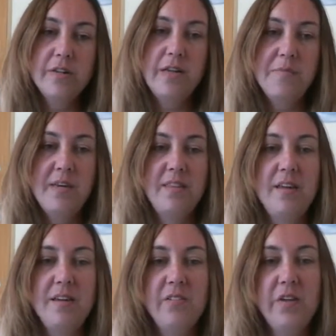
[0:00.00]
they may
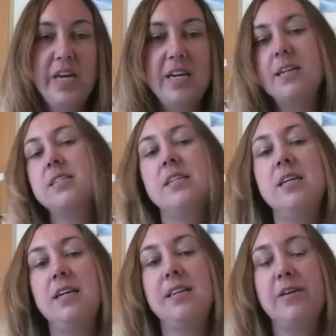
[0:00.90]
think of like
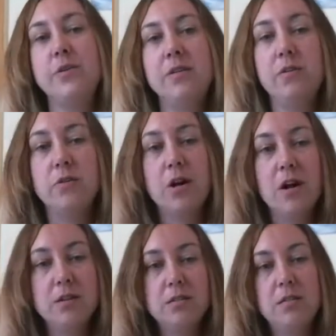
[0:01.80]
sending those little
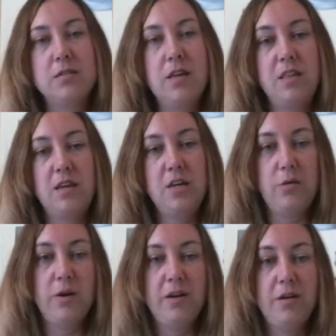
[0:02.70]
cards that say thank you
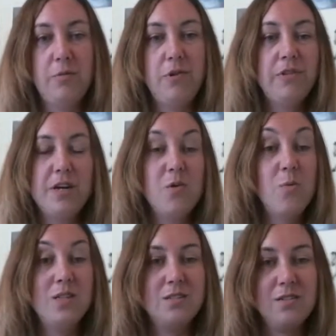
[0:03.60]
on them with like a
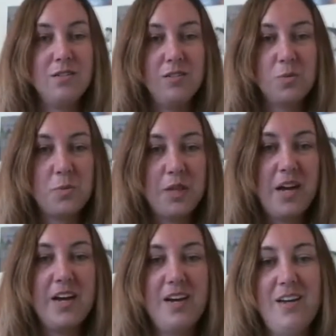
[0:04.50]
one sentence
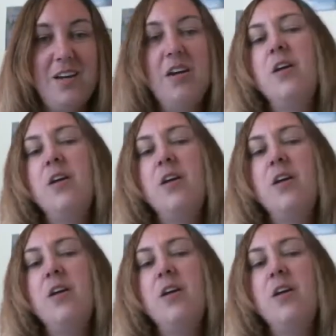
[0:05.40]
reply.